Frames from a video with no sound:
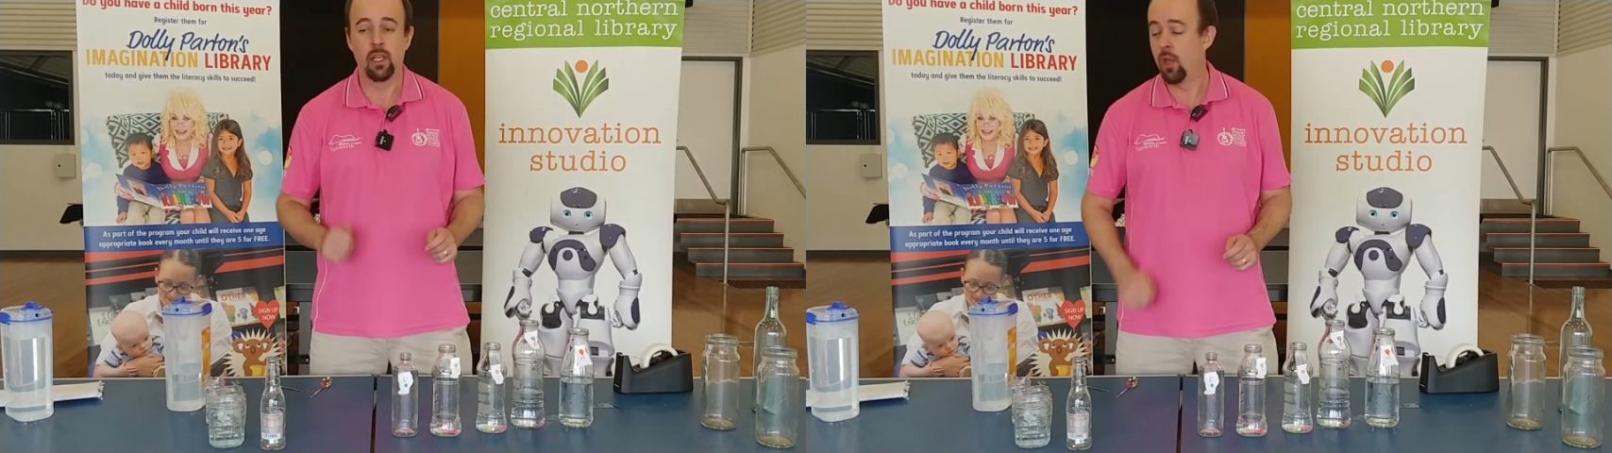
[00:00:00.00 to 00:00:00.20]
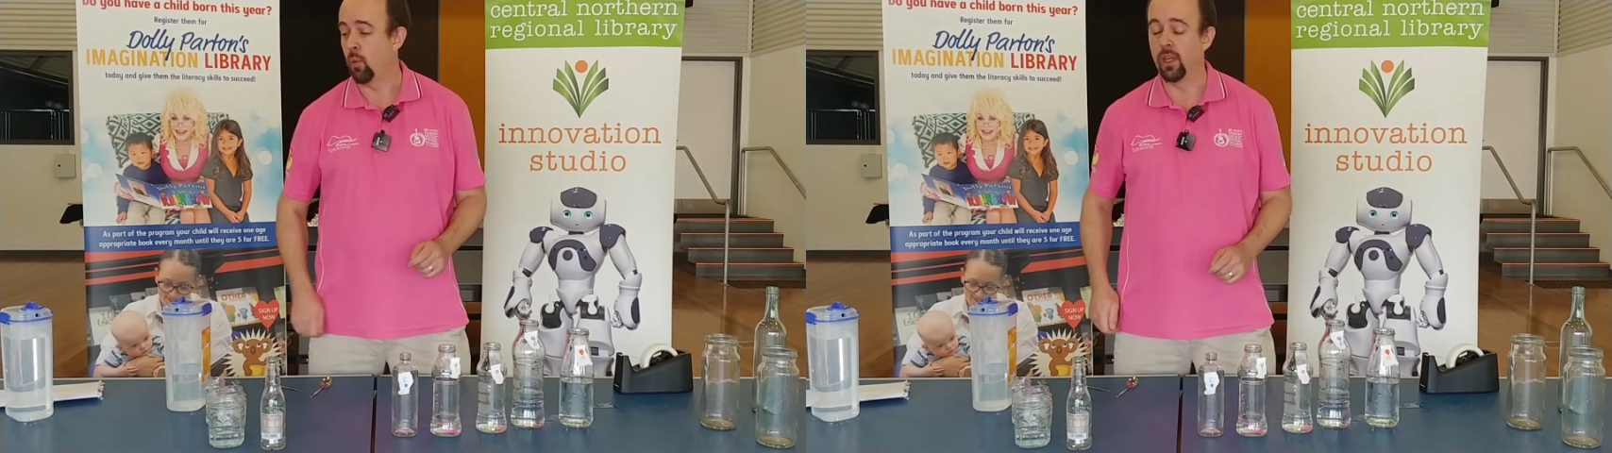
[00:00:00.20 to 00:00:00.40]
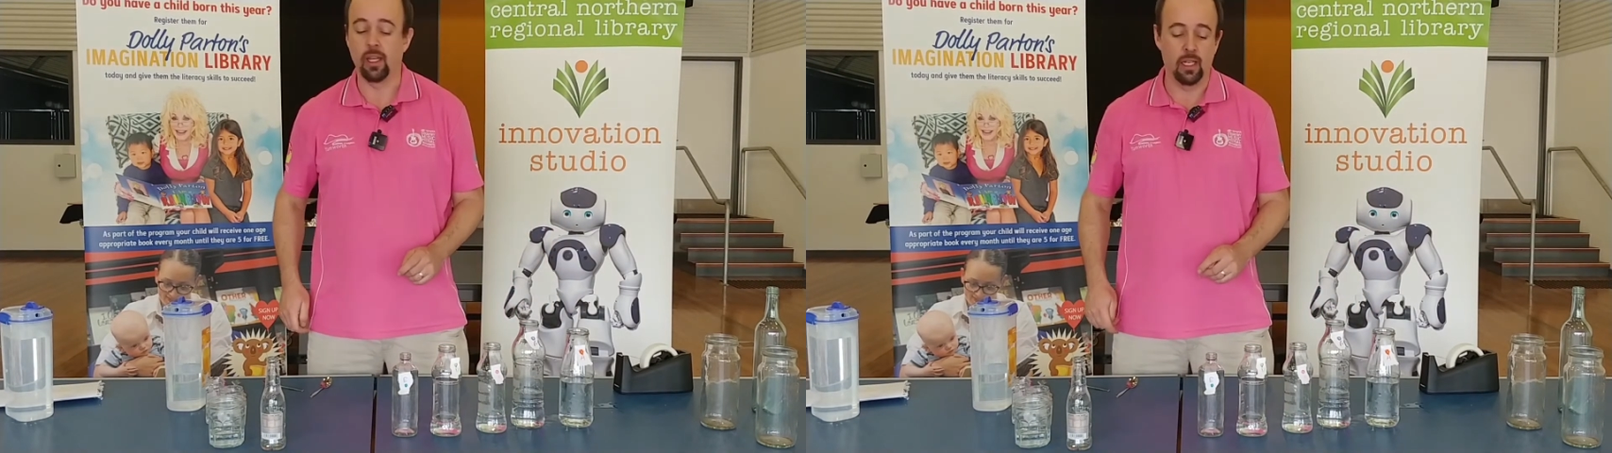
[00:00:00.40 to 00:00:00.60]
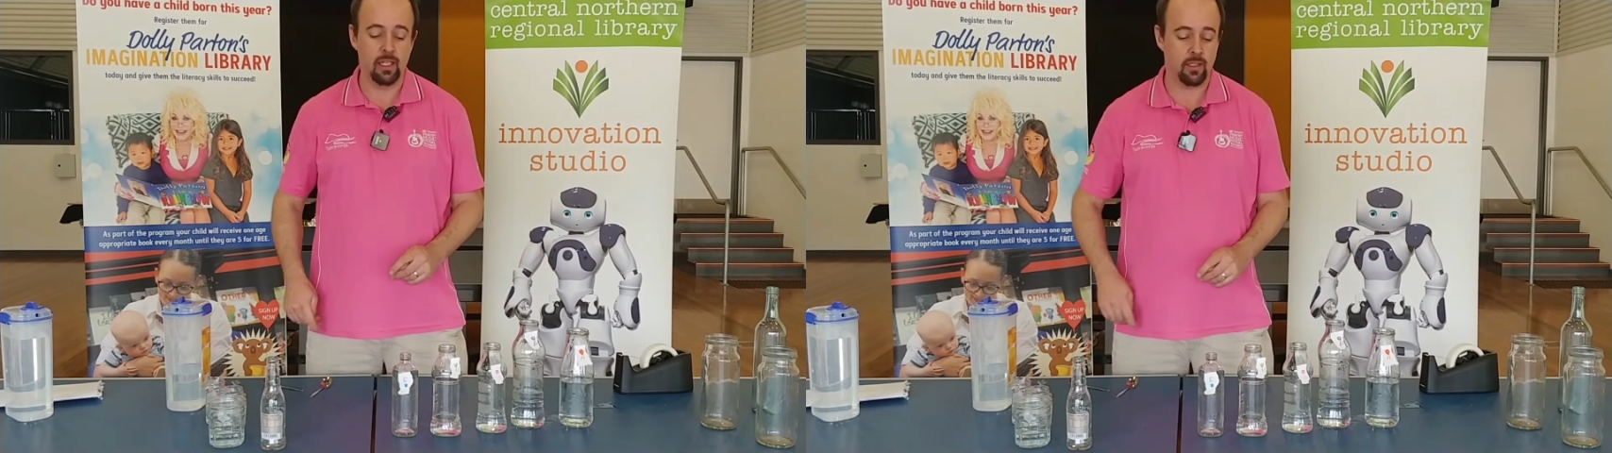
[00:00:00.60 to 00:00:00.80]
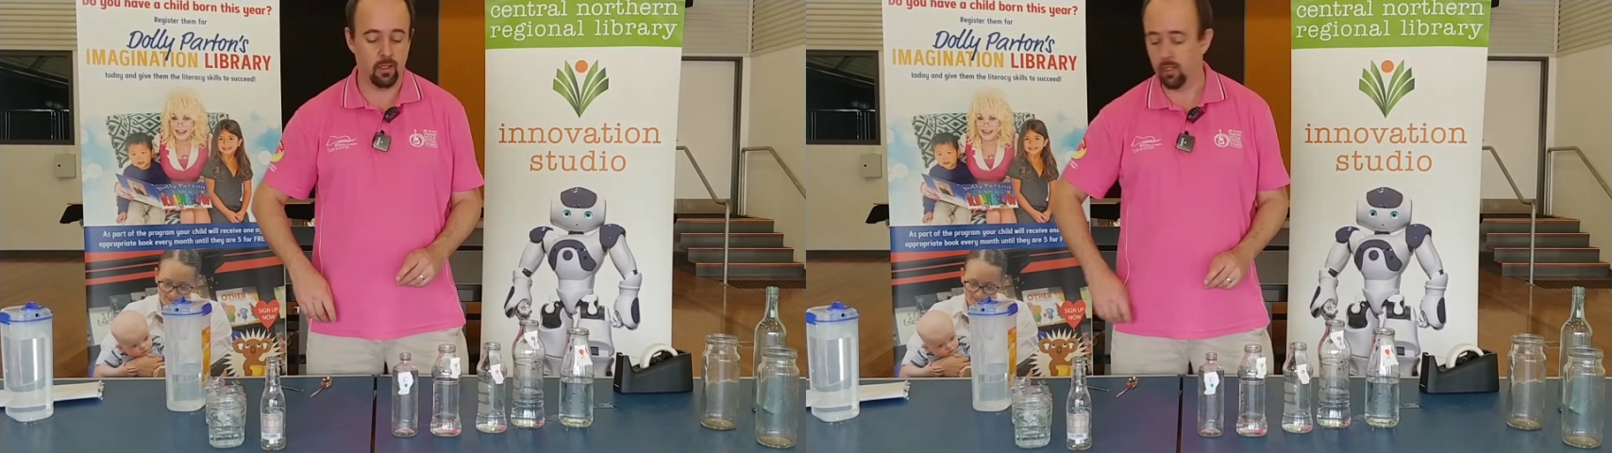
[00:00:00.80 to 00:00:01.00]
where they list
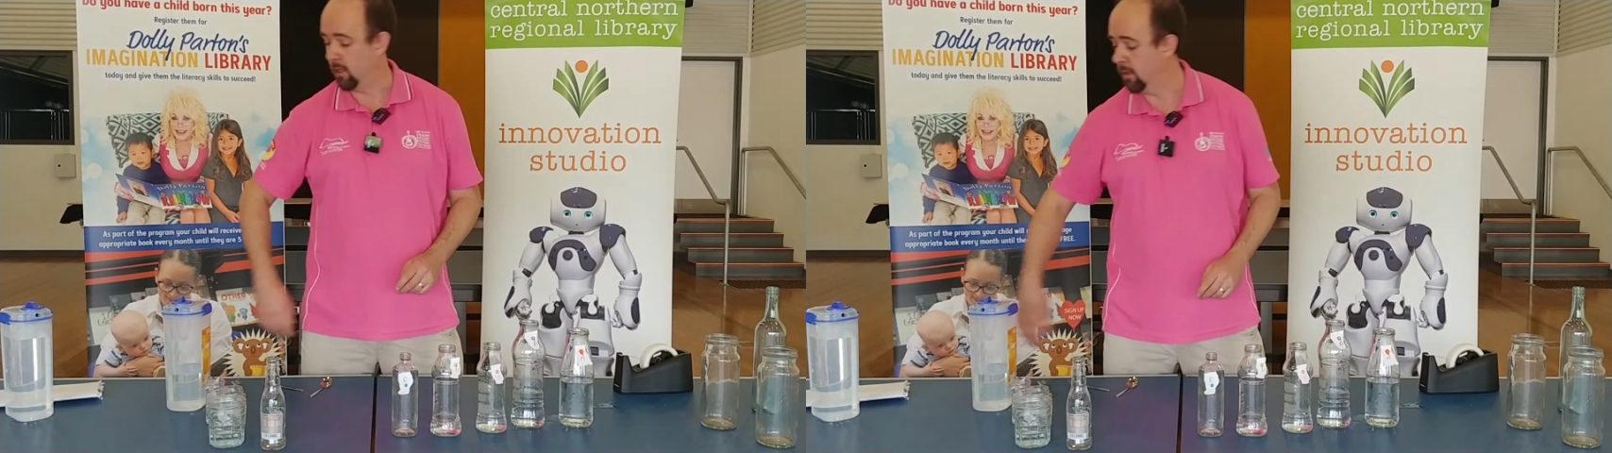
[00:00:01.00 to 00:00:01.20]
the